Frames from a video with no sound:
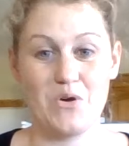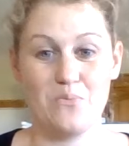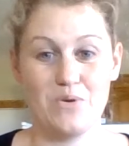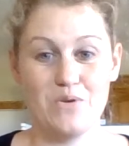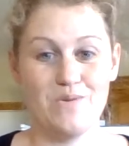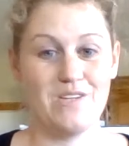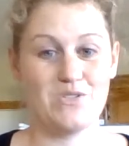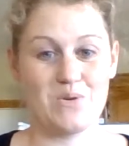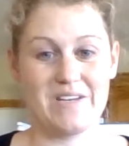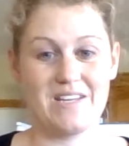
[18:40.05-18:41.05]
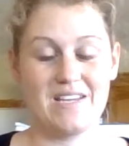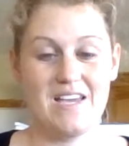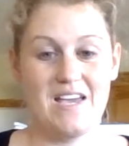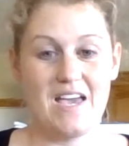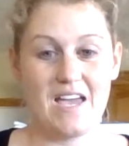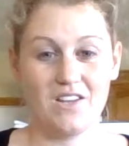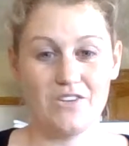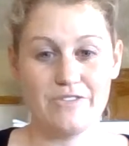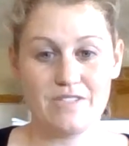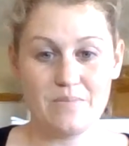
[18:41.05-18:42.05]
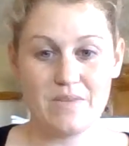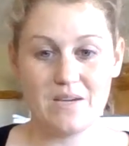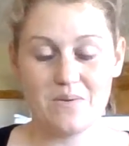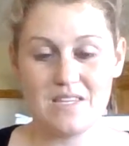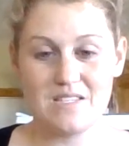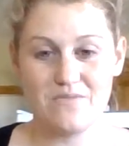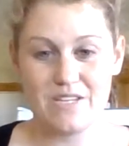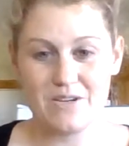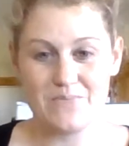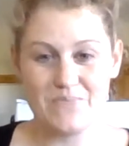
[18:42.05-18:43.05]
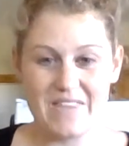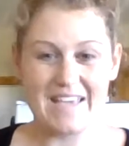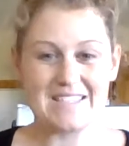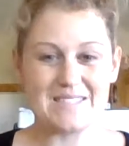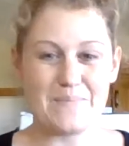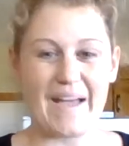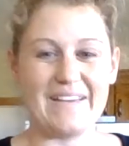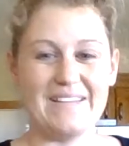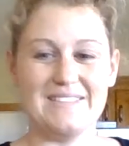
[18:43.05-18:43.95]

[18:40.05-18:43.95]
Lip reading: Hope you enjoyed and learned something with this video. Thanks, bye.